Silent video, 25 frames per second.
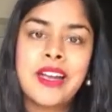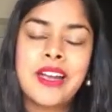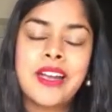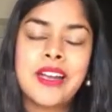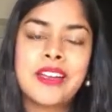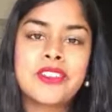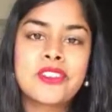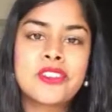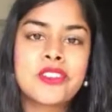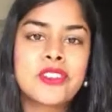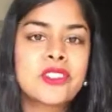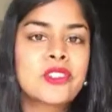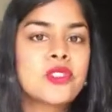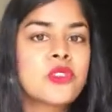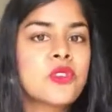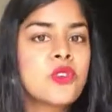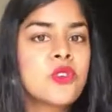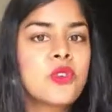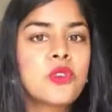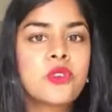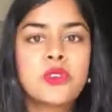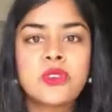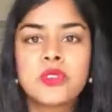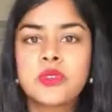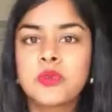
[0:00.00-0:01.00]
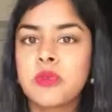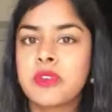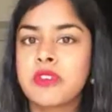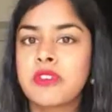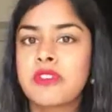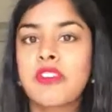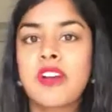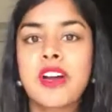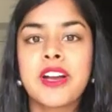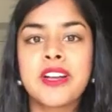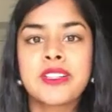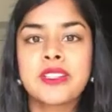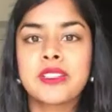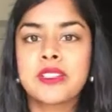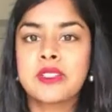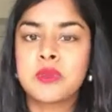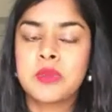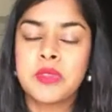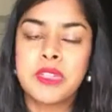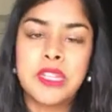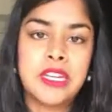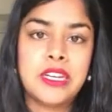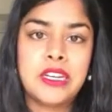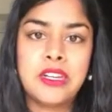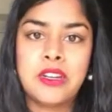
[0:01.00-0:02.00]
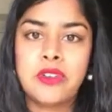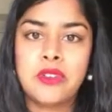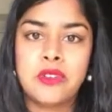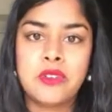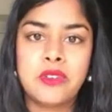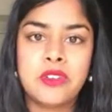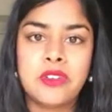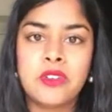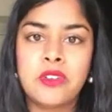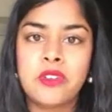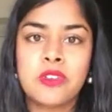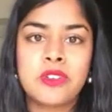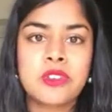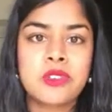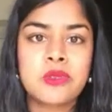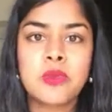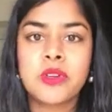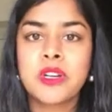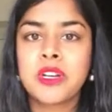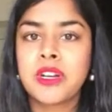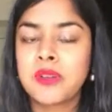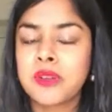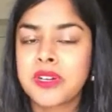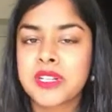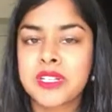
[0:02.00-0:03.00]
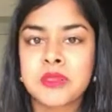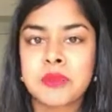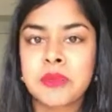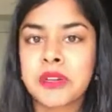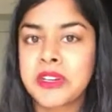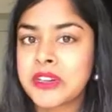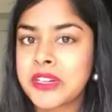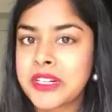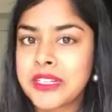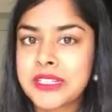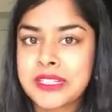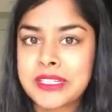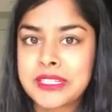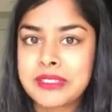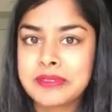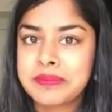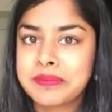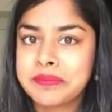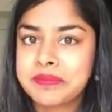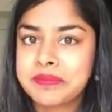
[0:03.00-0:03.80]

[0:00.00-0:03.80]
And just notice what arises within you. Notice what you experience.